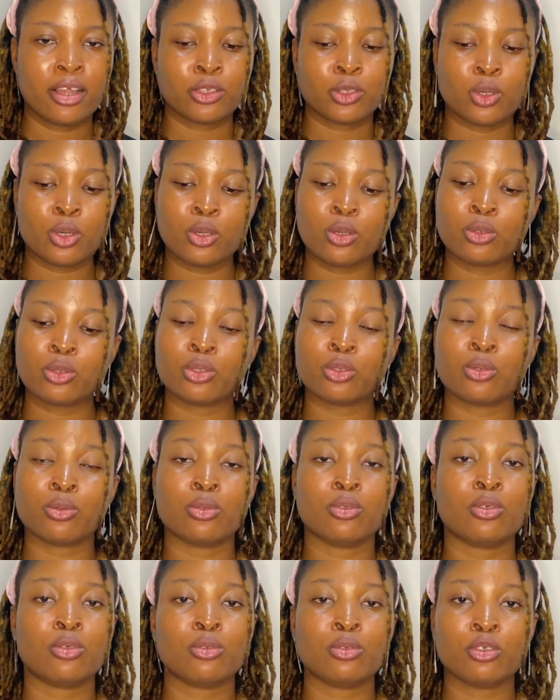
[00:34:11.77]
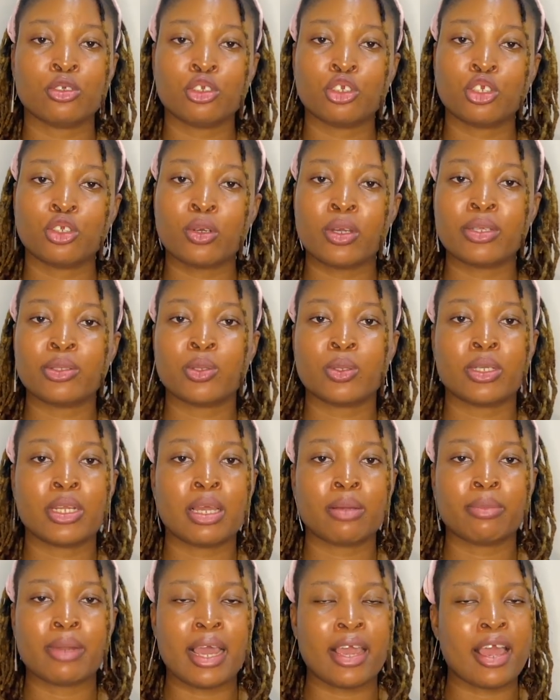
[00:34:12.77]
So you show it to
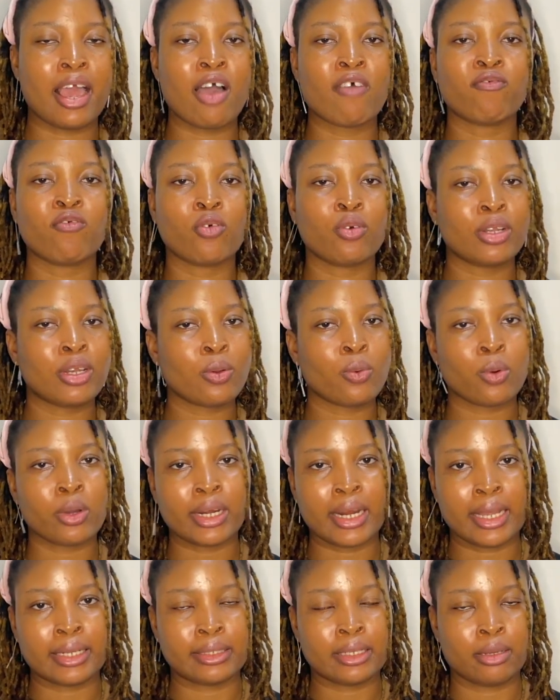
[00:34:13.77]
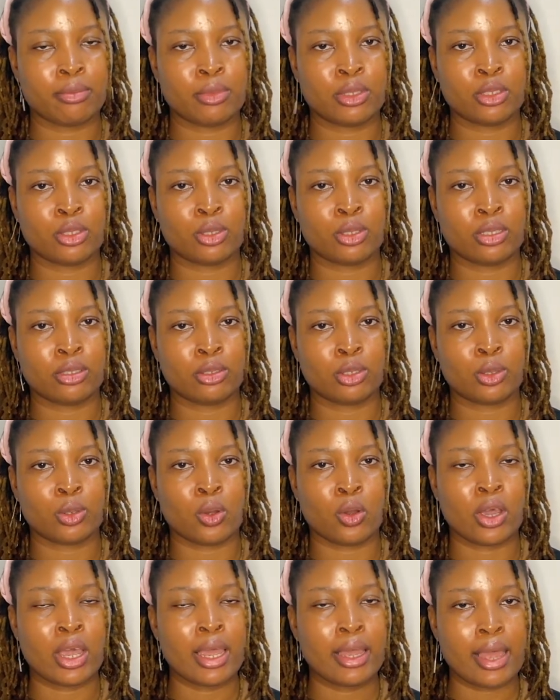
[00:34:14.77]
them that you have only one item in
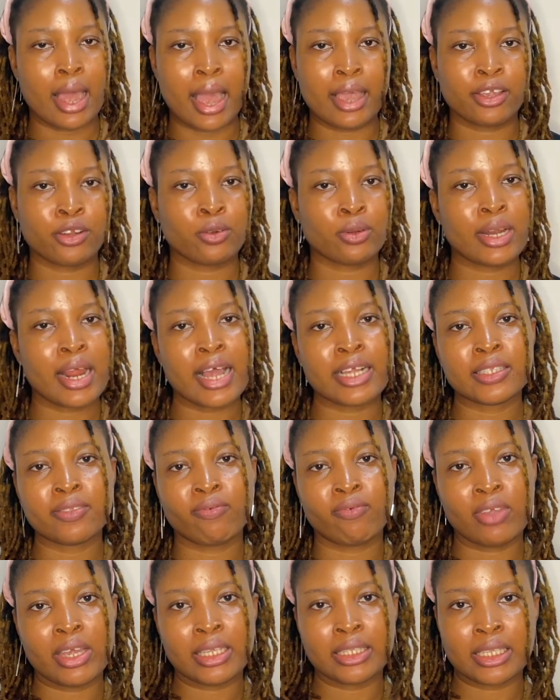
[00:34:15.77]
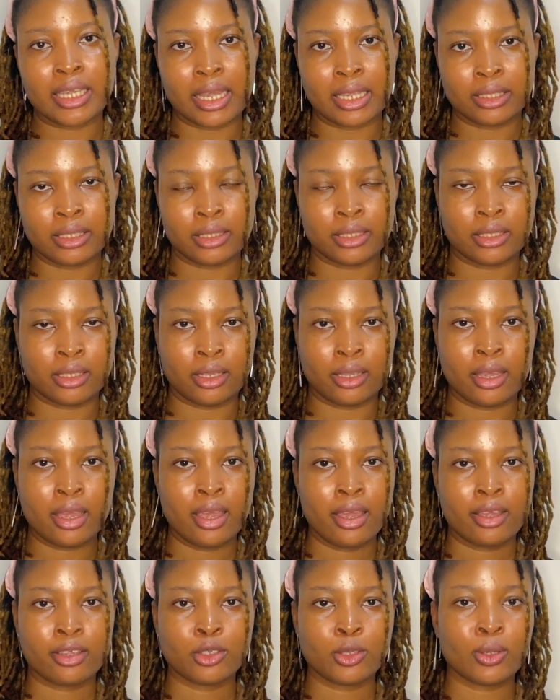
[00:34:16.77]
stock, and you know that's fake scarcity.
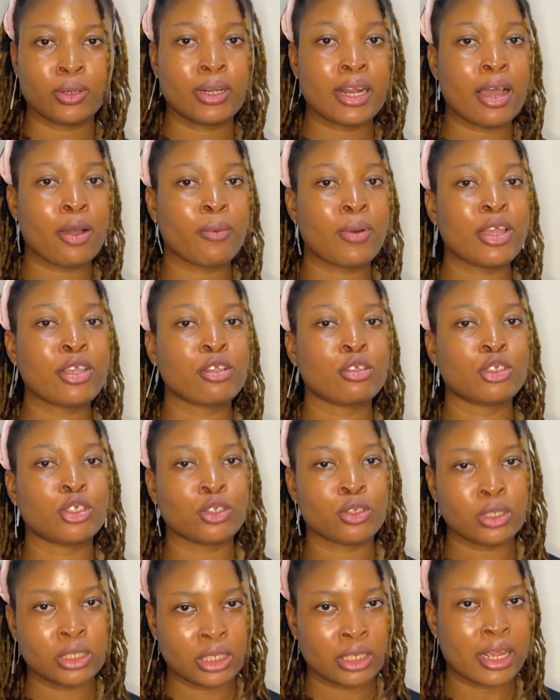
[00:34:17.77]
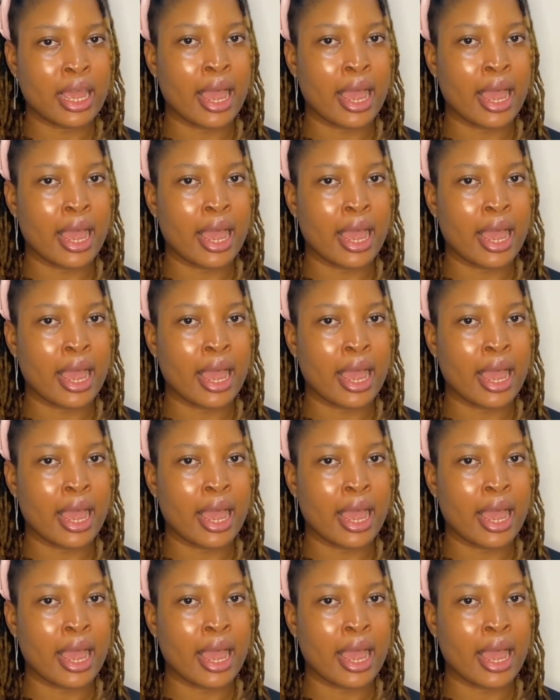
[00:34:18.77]
So now when you show the